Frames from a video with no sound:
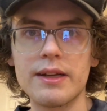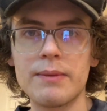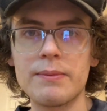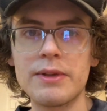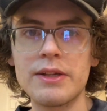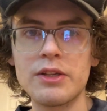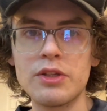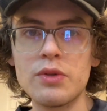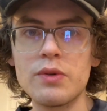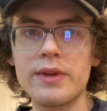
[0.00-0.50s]
I
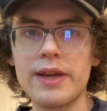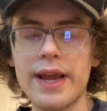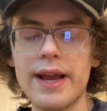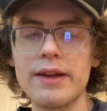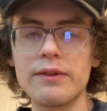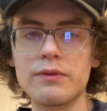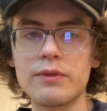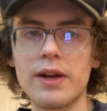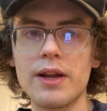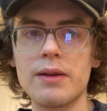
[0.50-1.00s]
mean, you
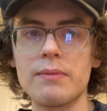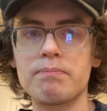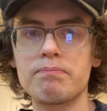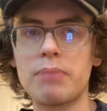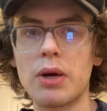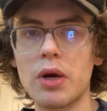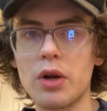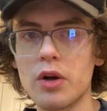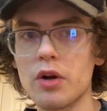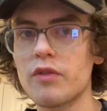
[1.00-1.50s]
can write
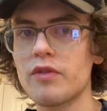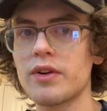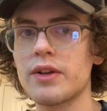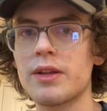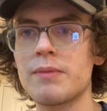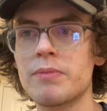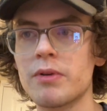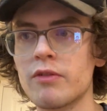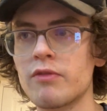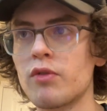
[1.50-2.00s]

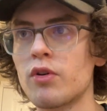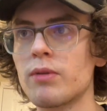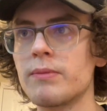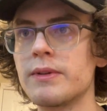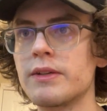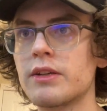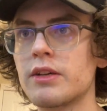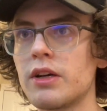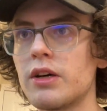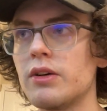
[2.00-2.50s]
perfectly
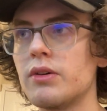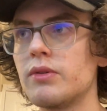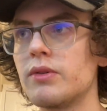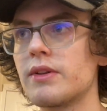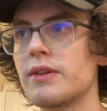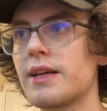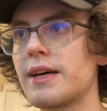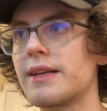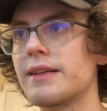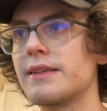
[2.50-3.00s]
performant
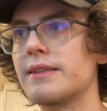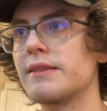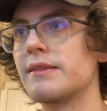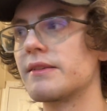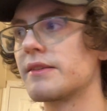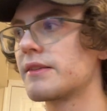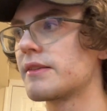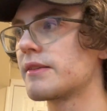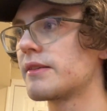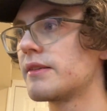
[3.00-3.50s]
code that
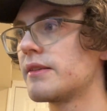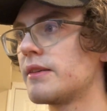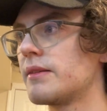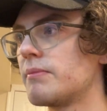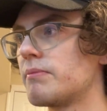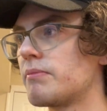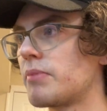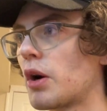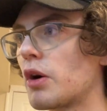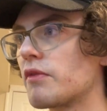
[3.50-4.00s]
is
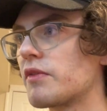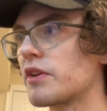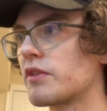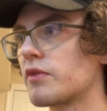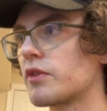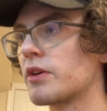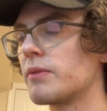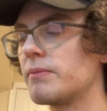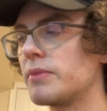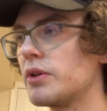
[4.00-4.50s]
perfect
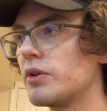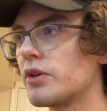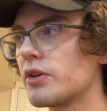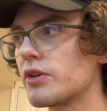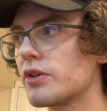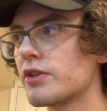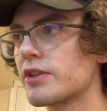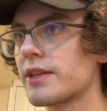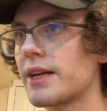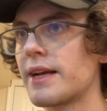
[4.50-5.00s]
for
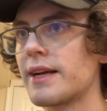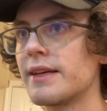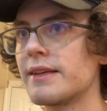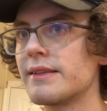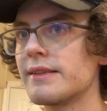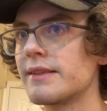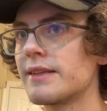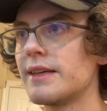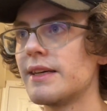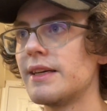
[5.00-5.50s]
computers,
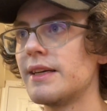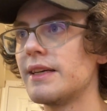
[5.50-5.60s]
and